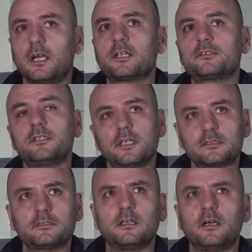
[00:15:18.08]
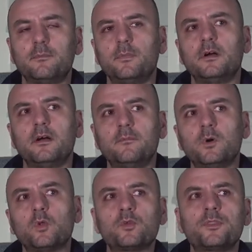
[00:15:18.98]
Actually, yes. Uh, um,
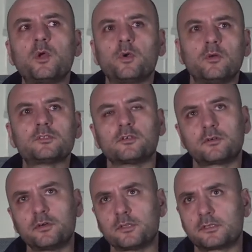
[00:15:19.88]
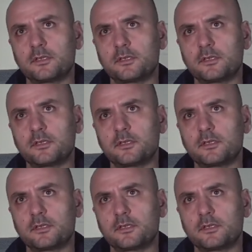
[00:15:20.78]
although they were also Kurds.